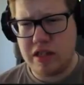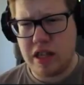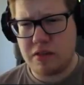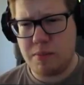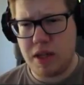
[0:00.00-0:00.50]
Is
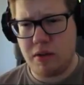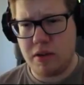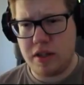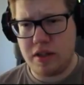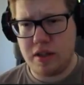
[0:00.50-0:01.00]
it just me
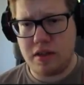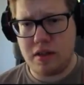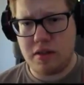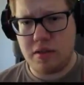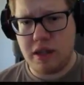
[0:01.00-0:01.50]
or it,
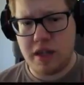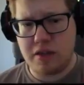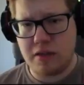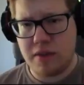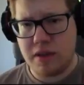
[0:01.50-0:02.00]
do I
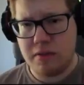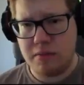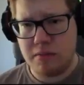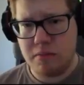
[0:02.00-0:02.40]
hear something?